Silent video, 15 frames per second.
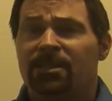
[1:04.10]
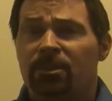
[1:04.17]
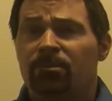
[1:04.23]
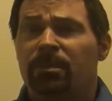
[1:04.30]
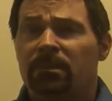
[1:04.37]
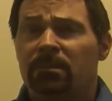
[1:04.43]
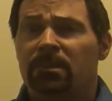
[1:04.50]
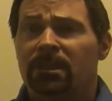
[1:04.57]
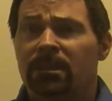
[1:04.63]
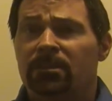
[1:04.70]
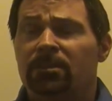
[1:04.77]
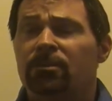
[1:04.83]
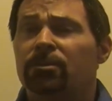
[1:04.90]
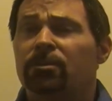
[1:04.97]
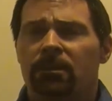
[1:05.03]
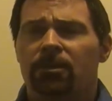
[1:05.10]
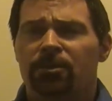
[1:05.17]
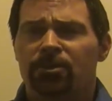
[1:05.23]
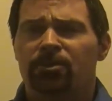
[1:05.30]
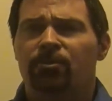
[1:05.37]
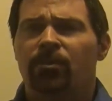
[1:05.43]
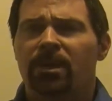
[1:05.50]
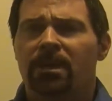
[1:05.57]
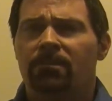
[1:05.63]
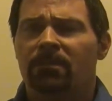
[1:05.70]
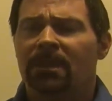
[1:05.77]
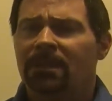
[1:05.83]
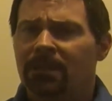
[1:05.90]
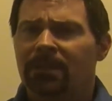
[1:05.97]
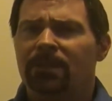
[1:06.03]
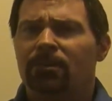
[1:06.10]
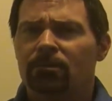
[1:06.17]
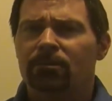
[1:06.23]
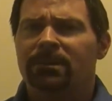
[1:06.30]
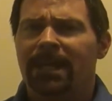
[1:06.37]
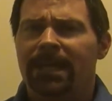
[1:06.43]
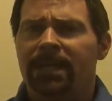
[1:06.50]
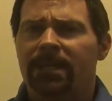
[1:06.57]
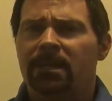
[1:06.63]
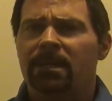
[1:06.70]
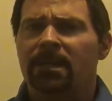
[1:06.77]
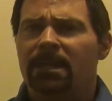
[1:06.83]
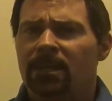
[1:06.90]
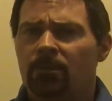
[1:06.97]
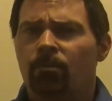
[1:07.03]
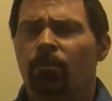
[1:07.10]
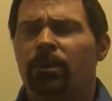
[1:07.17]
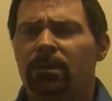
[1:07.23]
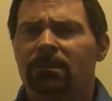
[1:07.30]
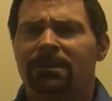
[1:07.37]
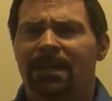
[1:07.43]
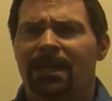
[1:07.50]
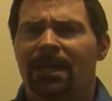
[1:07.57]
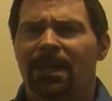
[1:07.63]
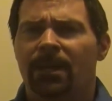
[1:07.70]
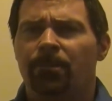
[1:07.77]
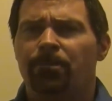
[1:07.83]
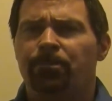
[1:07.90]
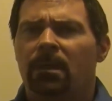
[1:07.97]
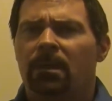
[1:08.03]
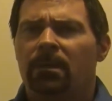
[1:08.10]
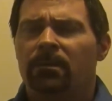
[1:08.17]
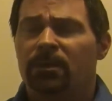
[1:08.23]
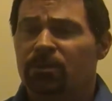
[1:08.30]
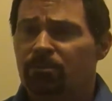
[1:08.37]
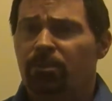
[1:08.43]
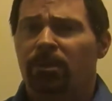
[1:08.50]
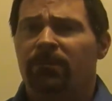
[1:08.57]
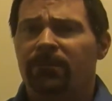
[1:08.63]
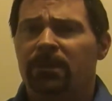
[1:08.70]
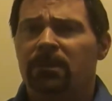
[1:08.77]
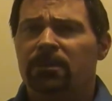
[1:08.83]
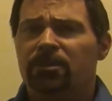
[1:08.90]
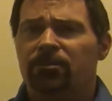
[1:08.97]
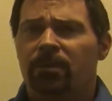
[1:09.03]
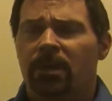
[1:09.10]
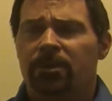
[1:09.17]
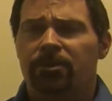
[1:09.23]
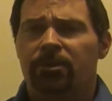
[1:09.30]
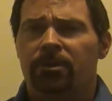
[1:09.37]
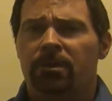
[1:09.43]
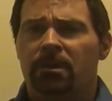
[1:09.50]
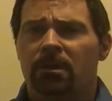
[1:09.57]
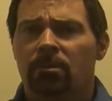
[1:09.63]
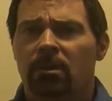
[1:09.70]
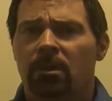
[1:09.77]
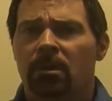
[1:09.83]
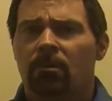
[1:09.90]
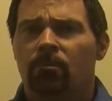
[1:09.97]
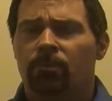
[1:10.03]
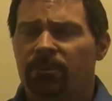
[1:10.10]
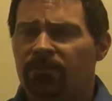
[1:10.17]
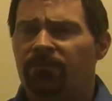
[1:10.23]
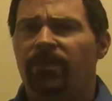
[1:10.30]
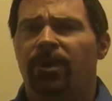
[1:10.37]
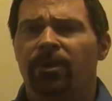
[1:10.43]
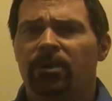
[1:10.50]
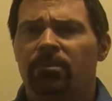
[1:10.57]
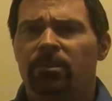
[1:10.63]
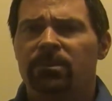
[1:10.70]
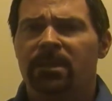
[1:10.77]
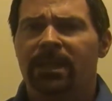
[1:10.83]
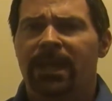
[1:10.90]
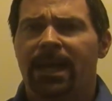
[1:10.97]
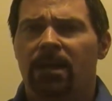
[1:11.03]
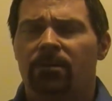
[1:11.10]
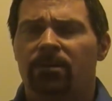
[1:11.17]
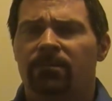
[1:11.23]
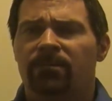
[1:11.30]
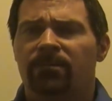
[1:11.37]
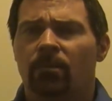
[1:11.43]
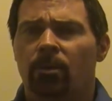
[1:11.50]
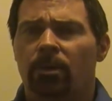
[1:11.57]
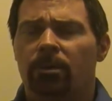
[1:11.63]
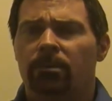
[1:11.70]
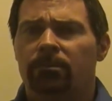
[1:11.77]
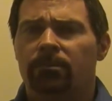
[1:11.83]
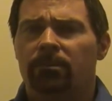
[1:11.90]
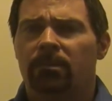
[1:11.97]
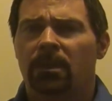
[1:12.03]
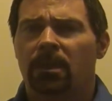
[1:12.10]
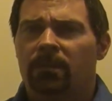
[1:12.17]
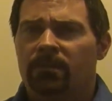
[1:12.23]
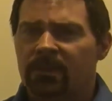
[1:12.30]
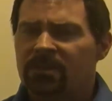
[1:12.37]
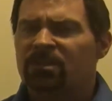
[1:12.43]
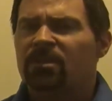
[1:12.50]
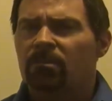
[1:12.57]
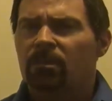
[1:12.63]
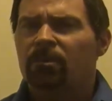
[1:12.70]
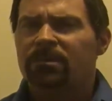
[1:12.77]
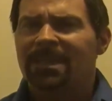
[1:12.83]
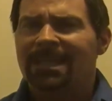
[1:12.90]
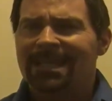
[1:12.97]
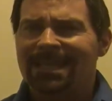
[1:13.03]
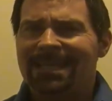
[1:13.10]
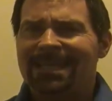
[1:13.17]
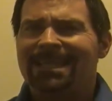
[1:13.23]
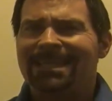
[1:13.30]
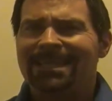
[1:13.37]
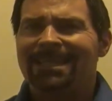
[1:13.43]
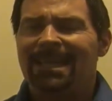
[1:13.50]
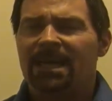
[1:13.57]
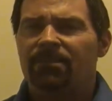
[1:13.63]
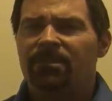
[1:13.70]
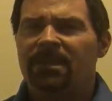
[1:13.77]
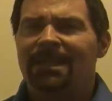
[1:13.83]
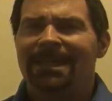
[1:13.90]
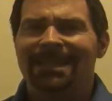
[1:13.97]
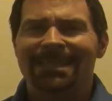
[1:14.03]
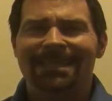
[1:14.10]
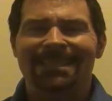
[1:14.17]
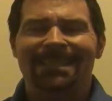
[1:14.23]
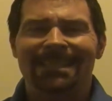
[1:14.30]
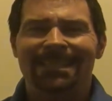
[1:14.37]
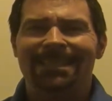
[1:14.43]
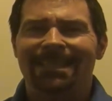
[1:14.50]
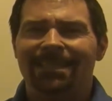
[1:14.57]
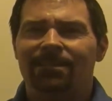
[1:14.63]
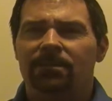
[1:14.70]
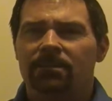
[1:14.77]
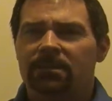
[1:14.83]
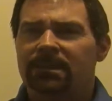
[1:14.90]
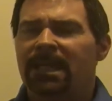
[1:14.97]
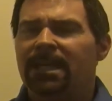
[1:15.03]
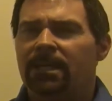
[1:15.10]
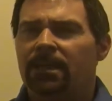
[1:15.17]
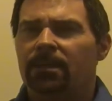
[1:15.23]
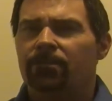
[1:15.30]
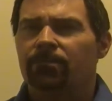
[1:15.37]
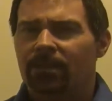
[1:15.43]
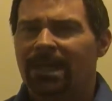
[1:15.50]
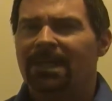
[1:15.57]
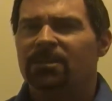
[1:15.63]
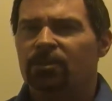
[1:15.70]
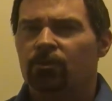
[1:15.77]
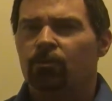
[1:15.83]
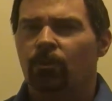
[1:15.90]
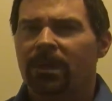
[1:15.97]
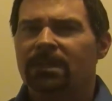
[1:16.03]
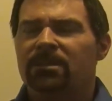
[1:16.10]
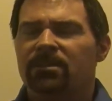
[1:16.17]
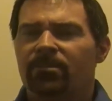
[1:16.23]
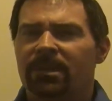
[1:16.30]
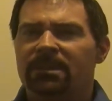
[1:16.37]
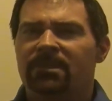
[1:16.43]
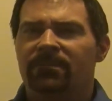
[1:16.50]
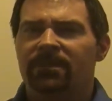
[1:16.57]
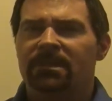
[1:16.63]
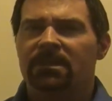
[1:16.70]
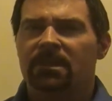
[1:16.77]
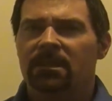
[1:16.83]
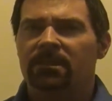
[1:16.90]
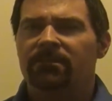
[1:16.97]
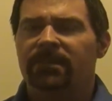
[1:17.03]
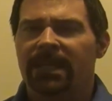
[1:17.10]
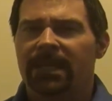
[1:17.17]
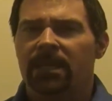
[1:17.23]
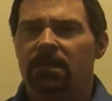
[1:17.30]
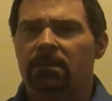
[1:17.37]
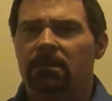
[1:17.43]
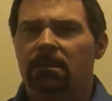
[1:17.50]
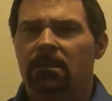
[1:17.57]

the ability to stream clinical data in real time that's perfectly structured, with variables accounted for. It's the most in-depth and detailed data, so it has great specificity of data